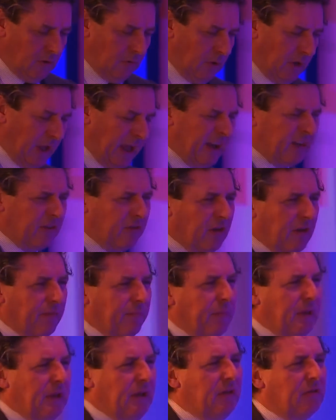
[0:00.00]
Well, actually
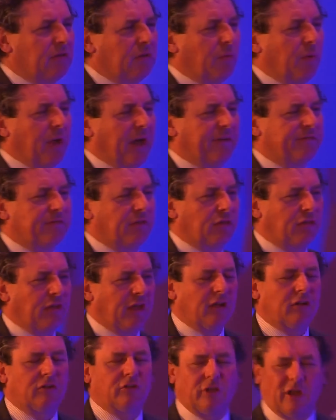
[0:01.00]
it means that we have to
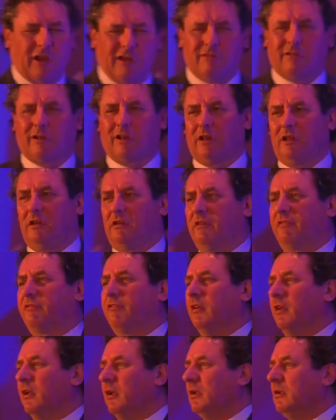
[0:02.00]
think totally
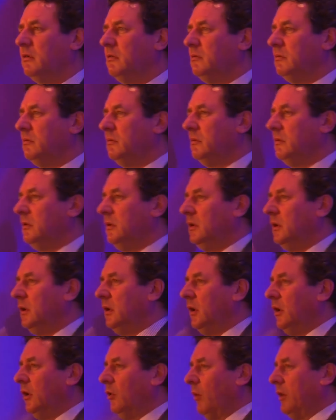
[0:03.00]
differently.
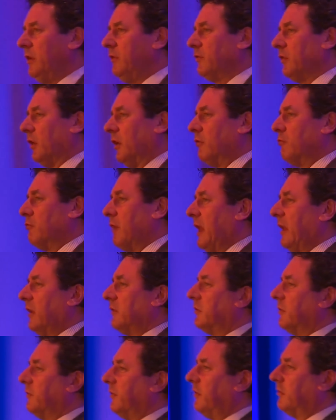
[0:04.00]
When you've got a
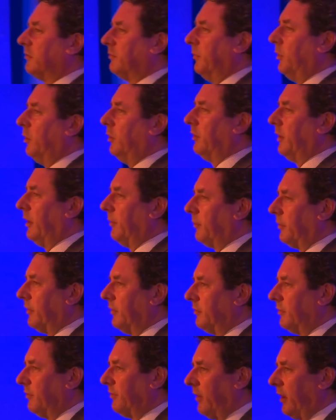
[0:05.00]
relatively small number
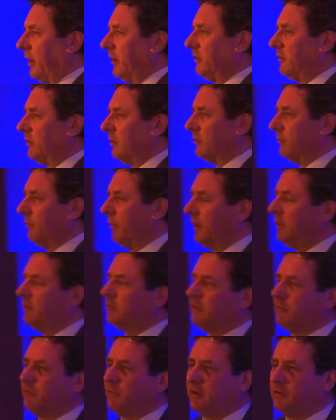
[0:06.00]
of devices,
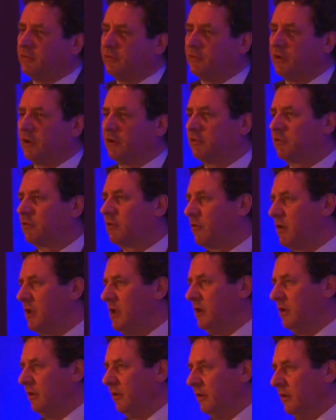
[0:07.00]
most of which have got a
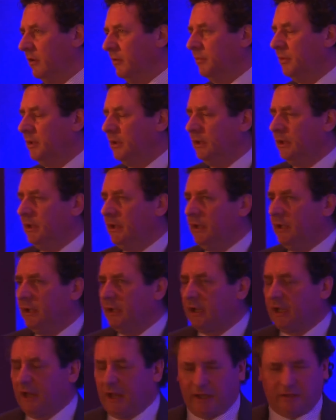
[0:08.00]
screen on them
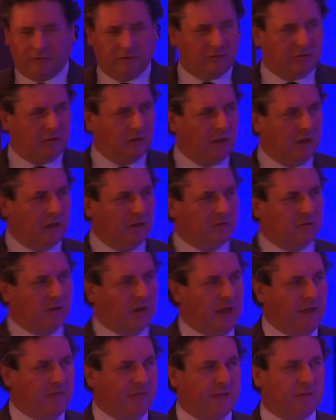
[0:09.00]
connected to the
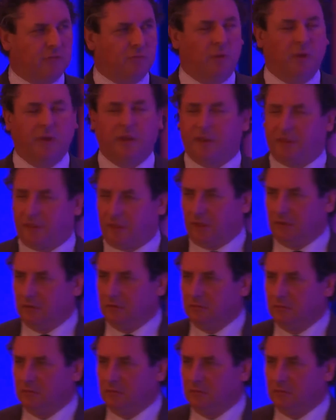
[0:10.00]
internet, that's one thing.